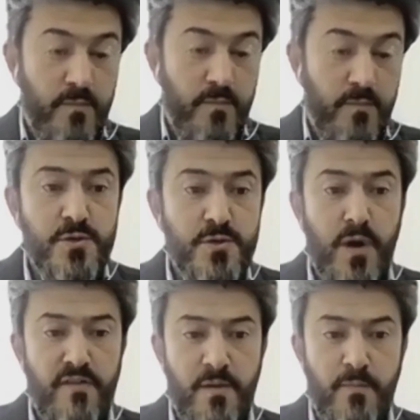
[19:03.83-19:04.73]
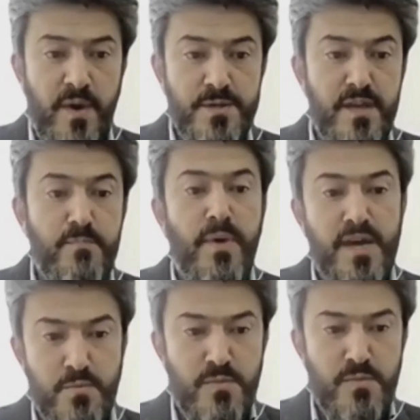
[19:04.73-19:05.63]
this is one of the best
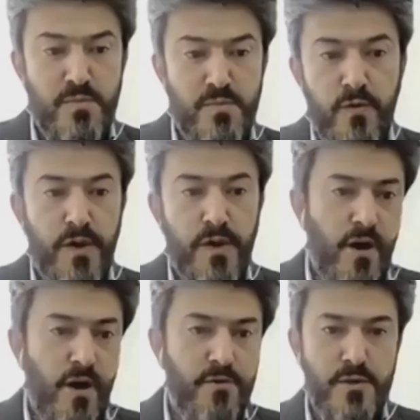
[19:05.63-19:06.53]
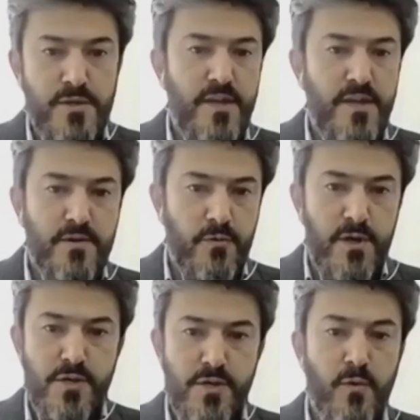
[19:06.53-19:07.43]
investments all the countries
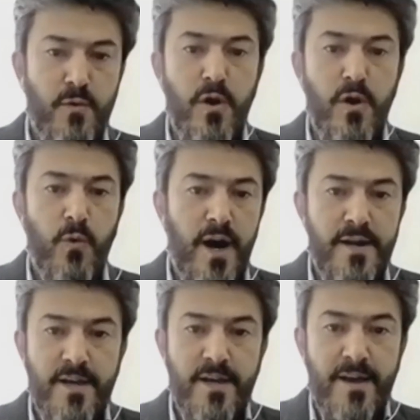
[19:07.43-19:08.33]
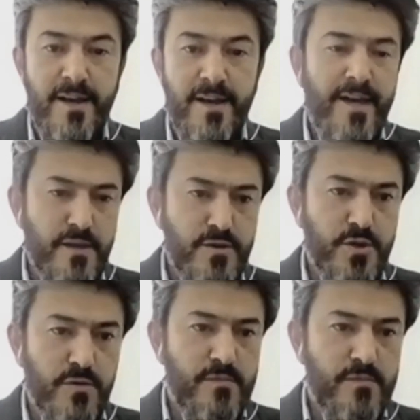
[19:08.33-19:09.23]
in the region and worldwide can do.